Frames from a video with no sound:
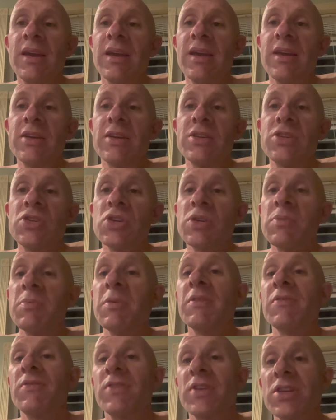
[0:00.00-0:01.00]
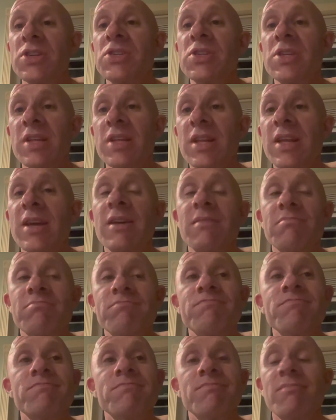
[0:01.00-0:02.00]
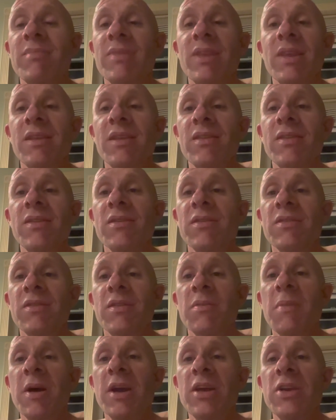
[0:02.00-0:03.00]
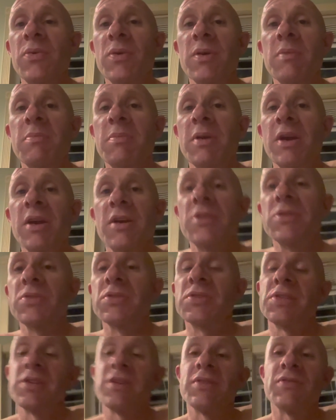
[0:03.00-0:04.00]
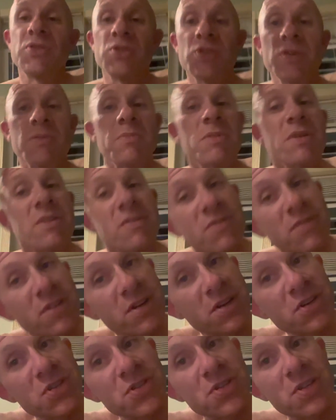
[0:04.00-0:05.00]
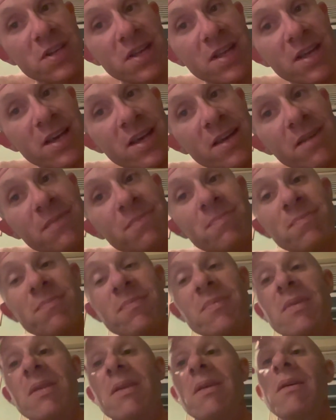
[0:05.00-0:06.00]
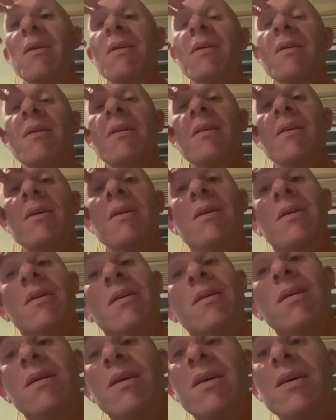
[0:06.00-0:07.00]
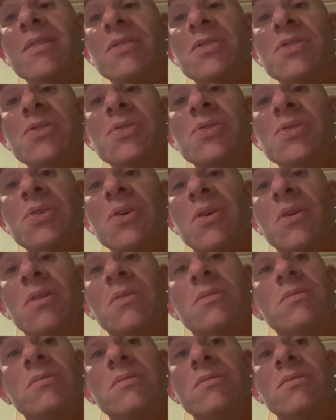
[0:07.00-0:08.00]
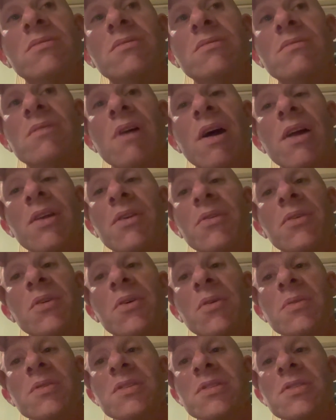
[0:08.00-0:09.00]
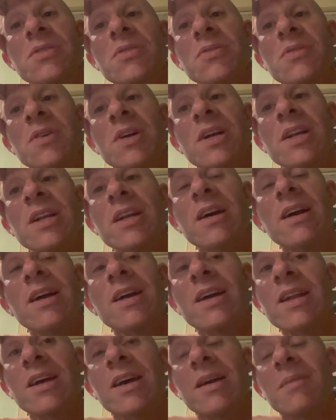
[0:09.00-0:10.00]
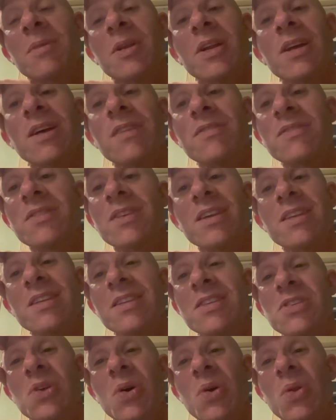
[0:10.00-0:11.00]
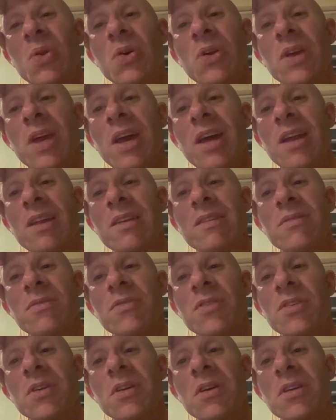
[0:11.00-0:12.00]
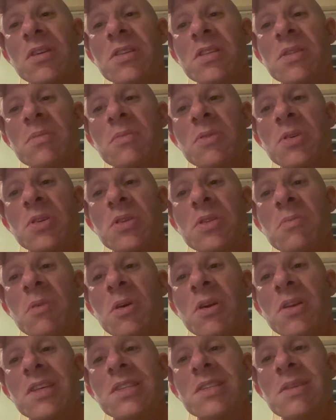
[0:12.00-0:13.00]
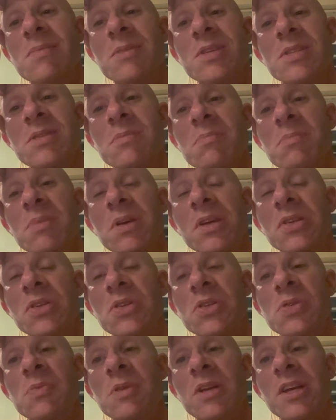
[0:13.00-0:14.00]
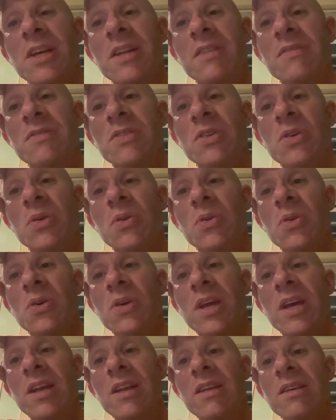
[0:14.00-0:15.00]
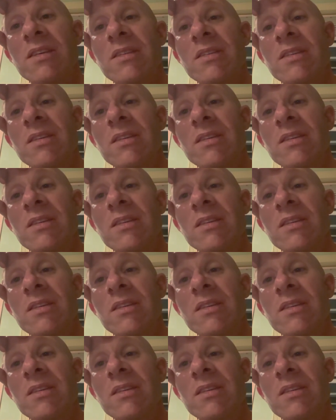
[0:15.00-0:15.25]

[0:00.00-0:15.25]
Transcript: It should have been finished today. The minor repair stuff should have been finished today. And so, I don't know what to do right now. I'm gonna have to at least go look at it for the customer tomorrow. They sent me some pictures, but I'm gonna have to go look at it.